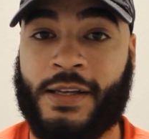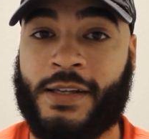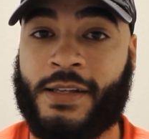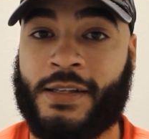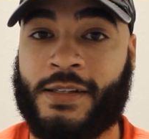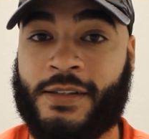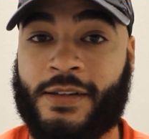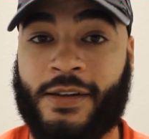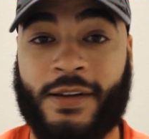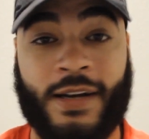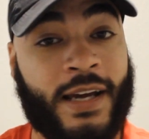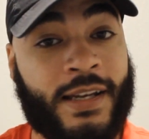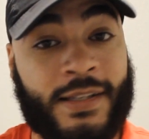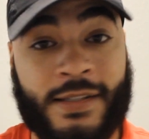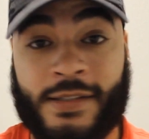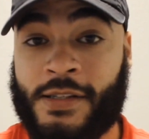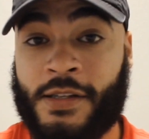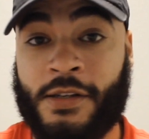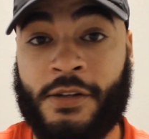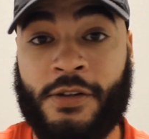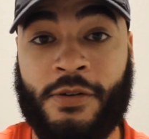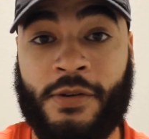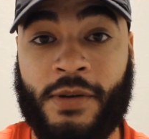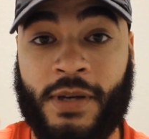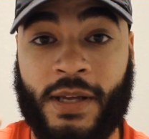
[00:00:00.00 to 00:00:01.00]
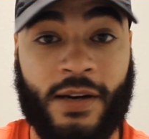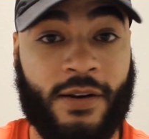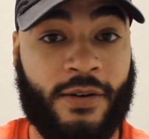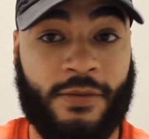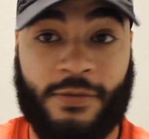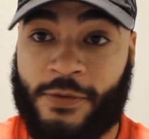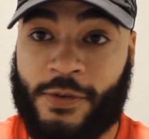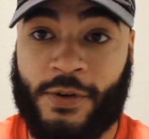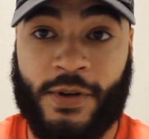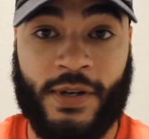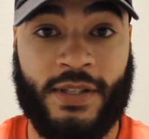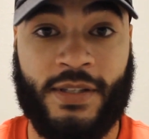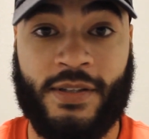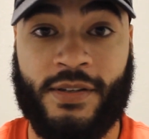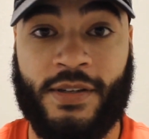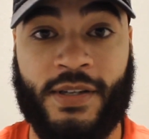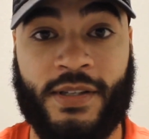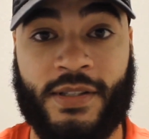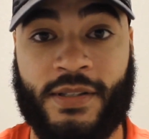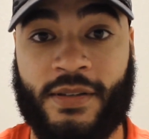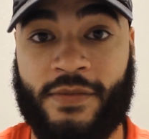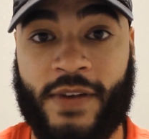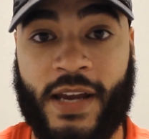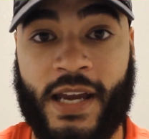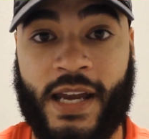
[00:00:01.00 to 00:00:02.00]
So that's 2, 42
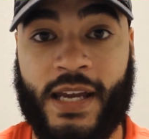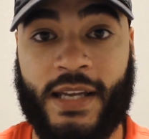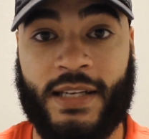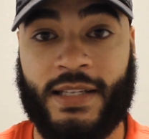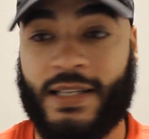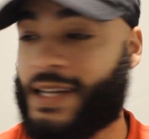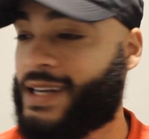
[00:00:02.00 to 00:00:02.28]
years of age,